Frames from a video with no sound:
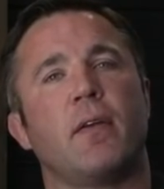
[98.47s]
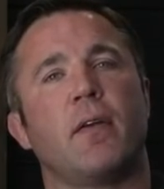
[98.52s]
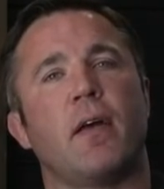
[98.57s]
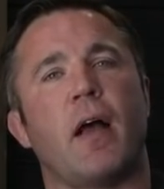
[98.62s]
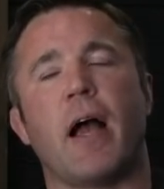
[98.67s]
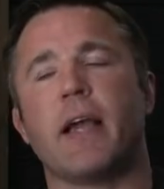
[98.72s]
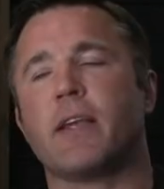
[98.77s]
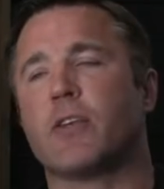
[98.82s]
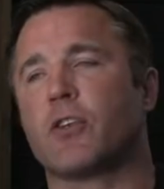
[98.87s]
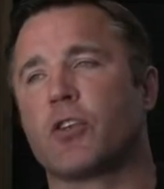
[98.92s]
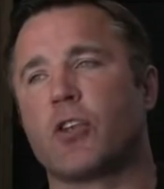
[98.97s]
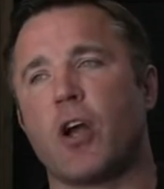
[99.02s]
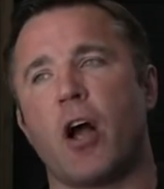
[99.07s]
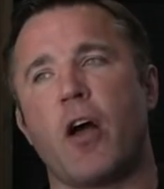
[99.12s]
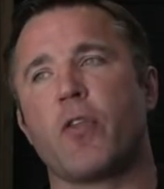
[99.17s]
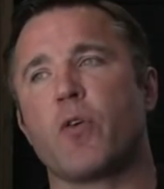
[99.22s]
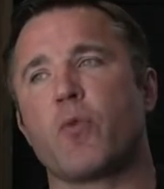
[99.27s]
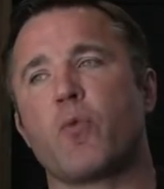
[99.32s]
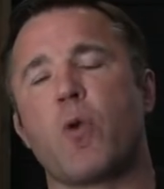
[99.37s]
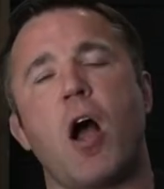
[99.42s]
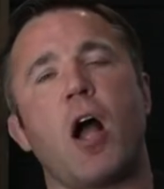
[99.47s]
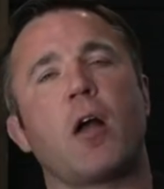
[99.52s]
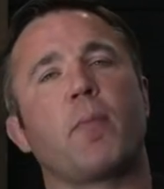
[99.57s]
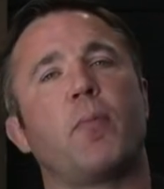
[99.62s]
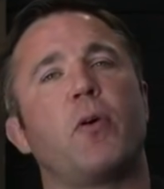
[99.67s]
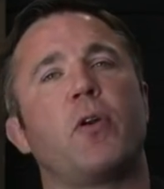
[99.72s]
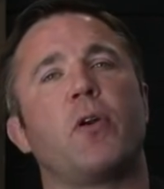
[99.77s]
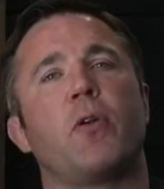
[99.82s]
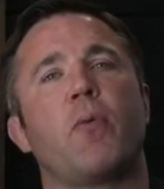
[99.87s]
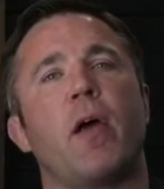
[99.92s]
I saw The Rock
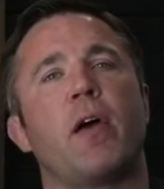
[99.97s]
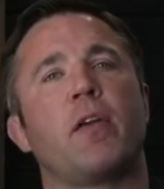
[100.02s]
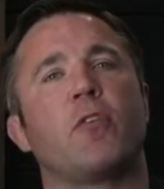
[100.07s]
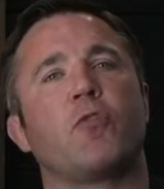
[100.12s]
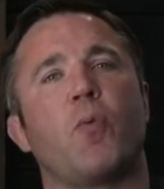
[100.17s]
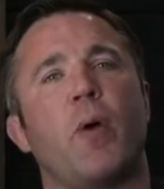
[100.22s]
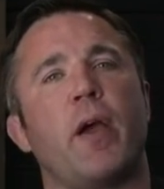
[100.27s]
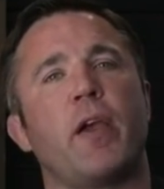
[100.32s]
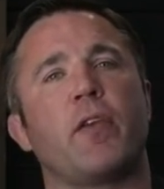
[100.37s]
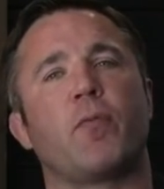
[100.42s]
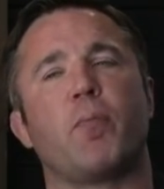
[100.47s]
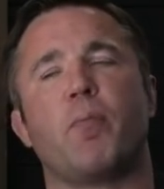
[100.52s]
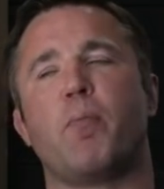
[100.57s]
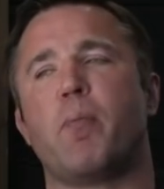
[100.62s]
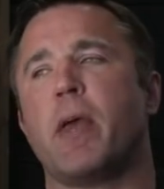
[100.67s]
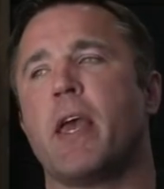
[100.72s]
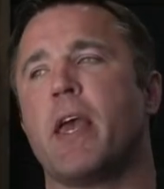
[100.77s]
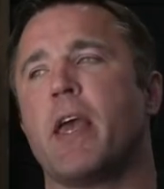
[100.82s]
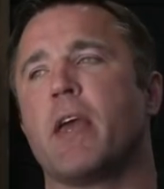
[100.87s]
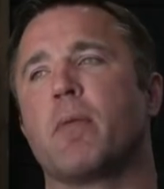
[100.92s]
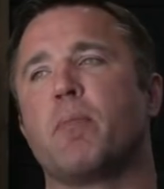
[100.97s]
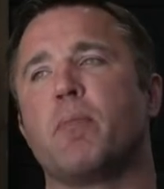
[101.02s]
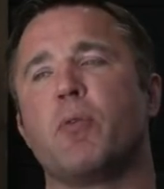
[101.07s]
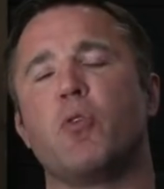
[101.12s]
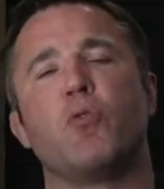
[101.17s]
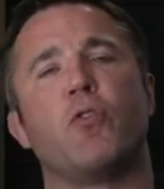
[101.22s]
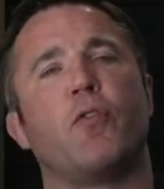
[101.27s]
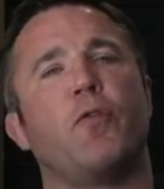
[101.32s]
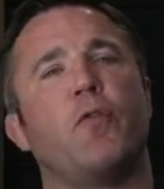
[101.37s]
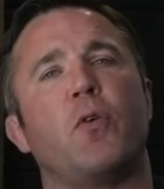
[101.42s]
put it around his waist. Big,
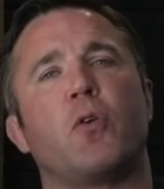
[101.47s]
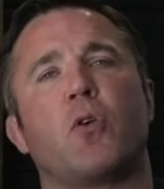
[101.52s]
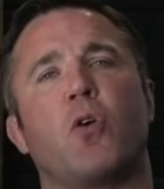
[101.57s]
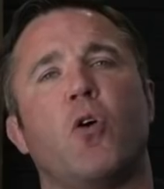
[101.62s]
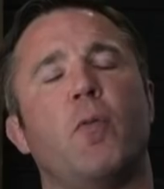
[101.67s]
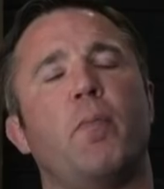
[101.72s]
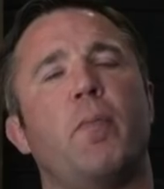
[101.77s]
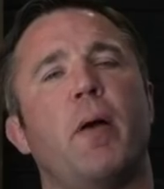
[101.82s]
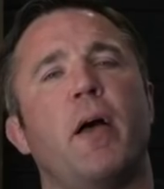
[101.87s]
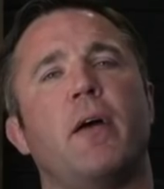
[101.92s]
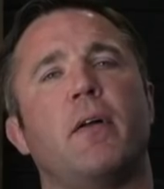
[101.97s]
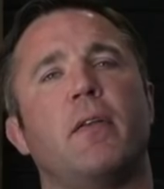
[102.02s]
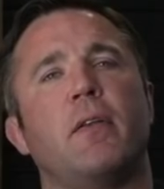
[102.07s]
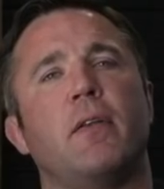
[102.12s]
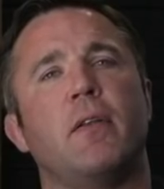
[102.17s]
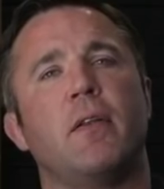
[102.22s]
beautiful gold belt.